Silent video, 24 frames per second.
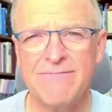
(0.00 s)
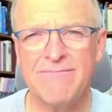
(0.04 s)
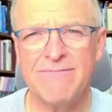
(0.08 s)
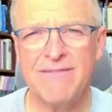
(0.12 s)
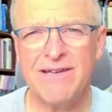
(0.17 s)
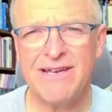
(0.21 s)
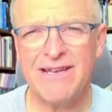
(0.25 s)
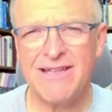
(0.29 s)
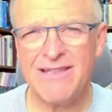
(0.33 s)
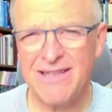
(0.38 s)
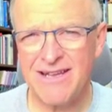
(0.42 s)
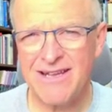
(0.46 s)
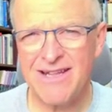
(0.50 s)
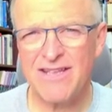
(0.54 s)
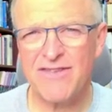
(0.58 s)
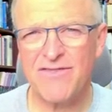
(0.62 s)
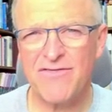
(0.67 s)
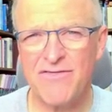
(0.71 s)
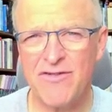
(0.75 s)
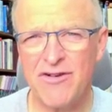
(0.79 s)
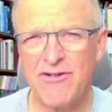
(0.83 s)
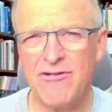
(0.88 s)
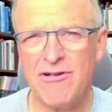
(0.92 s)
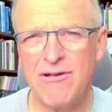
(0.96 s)
And I think that's
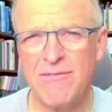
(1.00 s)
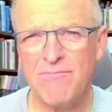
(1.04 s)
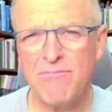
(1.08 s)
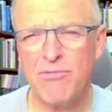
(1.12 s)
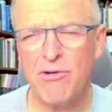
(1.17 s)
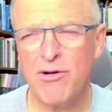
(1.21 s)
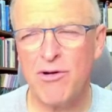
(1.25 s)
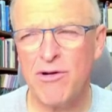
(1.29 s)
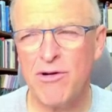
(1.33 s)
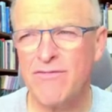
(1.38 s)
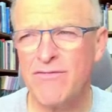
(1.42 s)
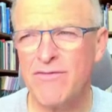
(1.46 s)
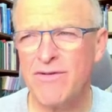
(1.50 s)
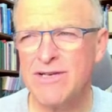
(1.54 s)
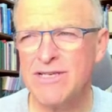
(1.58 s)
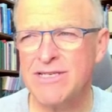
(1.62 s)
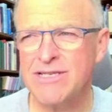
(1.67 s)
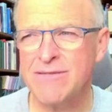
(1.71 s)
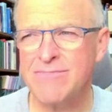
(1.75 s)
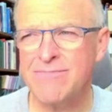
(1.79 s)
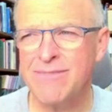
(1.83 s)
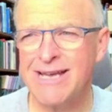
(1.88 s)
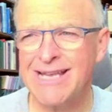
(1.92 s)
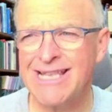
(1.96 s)
very important for us
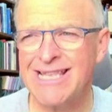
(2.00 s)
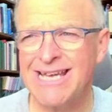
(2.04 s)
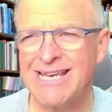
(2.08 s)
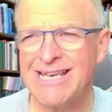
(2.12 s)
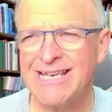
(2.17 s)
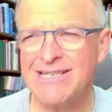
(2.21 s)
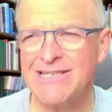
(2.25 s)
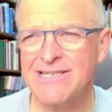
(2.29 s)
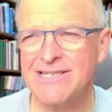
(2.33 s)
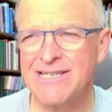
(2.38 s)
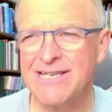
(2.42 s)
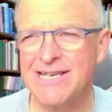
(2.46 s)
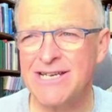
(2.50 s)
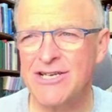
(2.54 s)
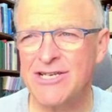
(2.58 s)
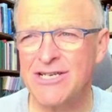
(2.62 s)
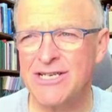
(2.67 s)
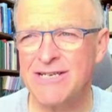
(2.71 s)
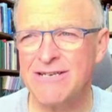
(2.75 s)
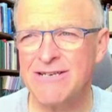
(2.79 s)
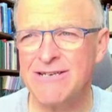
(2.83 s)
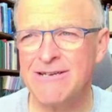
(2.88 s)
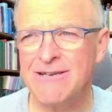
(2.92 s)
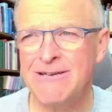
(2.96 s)
to make that
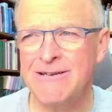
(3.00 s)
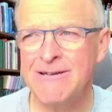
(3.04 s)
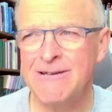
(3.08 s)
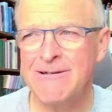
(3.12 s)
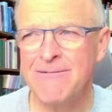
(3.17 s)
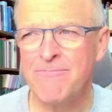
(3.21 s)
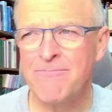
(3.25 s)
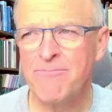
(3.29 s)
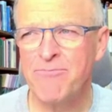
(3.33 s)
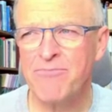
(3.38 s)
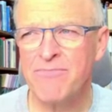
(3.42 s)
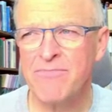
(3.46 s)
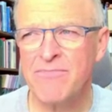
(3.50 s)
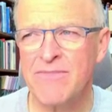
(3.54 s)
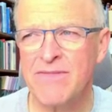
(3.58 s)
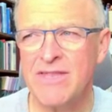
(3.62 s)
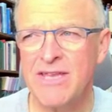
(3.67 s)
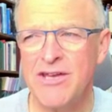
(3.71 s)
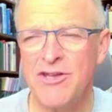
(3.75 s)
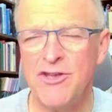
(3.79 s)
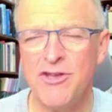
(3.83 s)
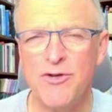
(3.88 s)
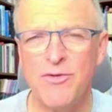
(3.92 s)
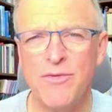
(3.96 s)
distinction,
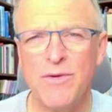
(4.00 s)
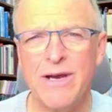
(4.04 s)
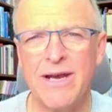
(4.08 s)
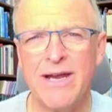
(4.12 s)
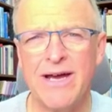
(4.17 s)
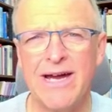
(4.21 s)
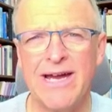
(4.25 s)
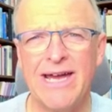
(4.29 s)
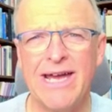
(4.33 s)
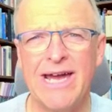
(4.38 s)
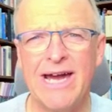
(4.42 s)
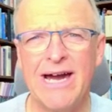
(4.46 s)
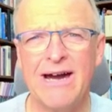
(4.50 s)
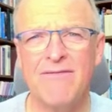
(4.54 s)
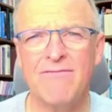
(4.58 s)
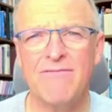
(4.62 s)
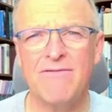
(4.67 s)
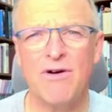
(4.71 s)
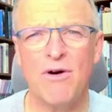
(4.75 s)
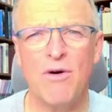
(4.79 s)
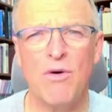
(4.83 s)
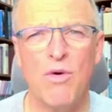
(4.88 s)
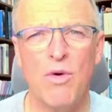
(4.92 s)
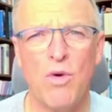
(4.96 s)
that you and I have
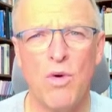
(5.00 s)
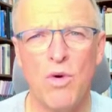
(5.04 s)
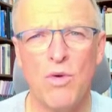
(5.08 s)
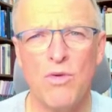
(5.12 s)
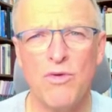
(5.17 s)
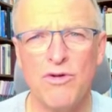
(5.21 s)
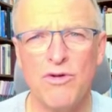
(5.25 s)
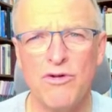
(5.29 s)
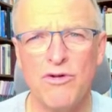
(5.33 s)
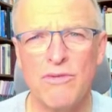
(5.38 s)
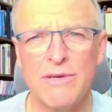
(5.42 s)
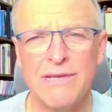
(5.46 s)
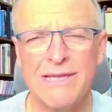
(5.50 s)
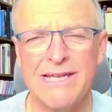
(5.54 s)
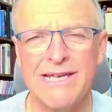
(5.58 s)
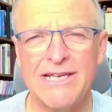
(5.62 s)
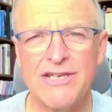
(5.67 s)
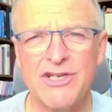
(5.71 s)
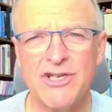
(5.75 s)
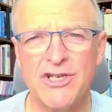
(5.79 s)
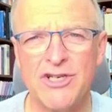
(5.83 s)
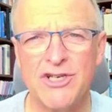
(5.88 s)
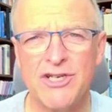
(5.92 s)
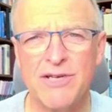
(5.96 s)
a whole new
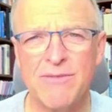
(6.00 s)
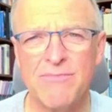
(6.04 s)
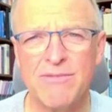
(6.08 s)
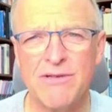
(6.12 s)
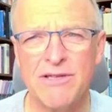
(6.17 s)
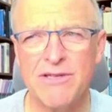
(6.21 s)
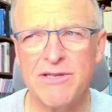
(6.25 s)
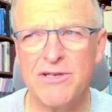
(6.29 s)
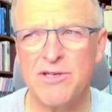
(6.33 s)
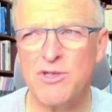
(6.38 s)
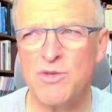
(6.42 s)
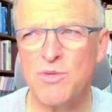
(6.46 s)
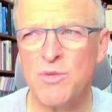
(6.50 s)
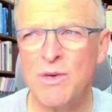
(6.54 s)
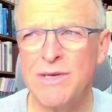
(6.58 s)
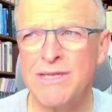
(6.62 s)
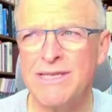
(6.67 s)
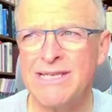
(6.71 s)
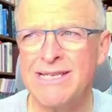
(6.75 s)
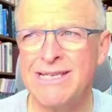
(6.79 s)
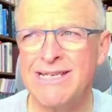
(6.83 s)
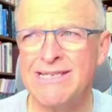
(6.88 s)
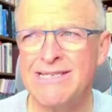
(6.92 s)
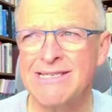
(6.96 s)
relationship to this one
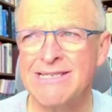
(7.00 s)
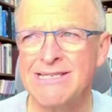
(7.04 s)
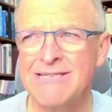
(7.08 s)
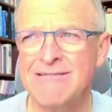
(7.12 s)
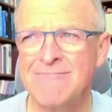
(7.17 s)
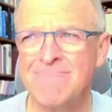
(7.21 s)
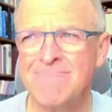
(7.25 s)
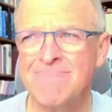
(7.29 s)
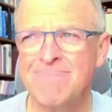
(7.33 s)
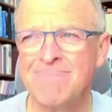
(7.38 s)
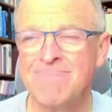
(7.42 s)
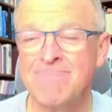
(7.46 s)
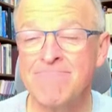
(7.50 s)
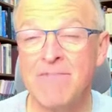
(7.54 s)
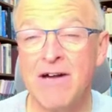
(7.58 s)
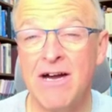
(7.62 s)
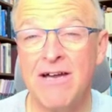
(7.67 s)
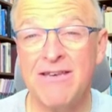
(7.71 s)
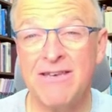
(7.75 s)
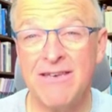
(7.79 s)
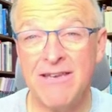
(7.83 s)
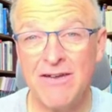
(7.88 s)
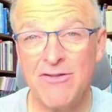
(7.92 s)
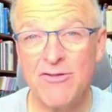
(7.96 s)
that is
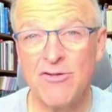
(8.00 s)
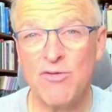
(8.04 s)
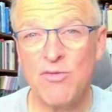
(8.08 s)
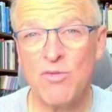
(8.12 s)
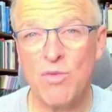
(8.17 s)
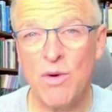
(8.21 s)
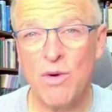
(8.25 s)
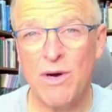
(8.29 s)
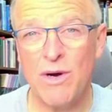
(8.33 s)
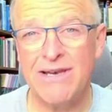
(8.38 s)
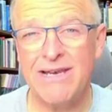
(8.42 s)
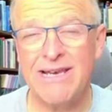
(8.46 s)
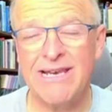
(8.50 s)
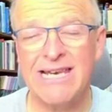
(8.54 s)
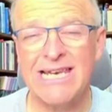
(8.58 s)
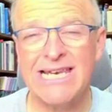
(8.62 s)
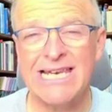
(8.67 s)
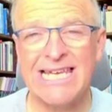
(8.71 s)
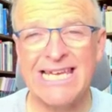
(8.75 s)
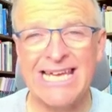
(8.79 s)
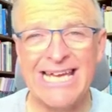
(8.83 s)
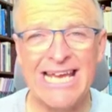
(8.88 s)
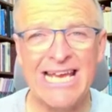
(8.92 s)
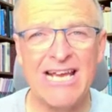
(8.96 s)
another one,
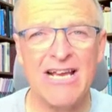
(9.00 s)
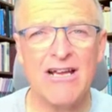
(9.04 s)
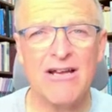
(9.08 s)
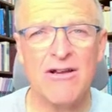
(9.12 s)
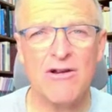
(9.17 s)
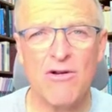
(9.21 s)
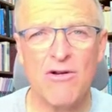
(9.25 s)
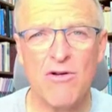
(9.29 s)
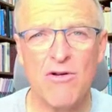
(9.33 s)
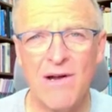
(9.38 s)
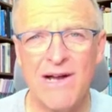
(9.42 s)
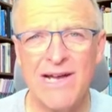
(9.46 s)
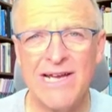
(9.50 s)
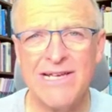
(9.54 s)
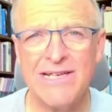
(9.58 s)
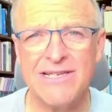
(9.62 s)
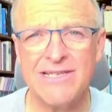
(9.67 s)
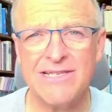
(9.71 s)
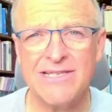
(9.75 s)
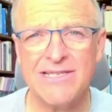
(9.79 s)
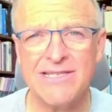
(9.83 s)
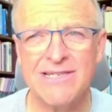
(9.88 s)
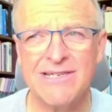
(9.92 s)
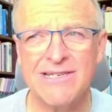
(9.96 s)
like
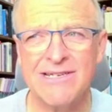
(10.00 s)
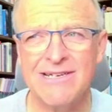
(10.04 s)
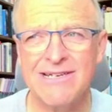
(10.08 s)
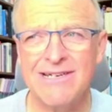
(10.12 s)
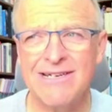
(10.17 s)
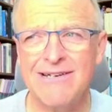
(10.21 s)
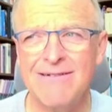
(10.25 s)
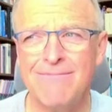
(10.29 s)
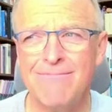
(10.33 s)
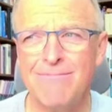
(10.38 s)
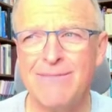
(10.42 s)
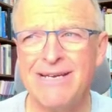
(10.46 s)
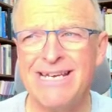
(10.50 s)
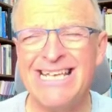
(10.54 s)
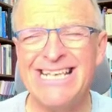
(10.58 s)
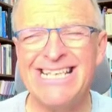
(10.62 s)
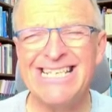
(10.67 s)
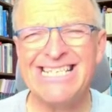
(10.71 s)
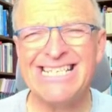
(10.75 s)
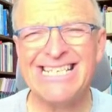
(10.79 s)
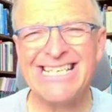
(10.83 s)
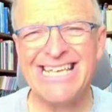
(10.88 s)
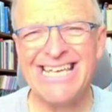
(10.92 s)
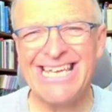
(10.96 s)
Christ, but
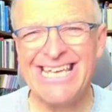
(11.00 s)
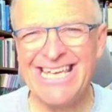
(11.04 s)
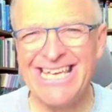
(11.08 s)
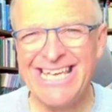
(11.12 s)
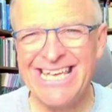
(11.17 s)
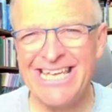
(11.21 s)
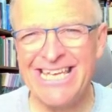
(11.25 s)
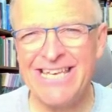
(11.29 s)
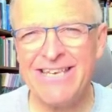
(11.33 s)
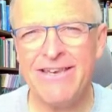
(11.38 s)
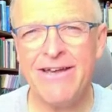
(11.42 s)
he's in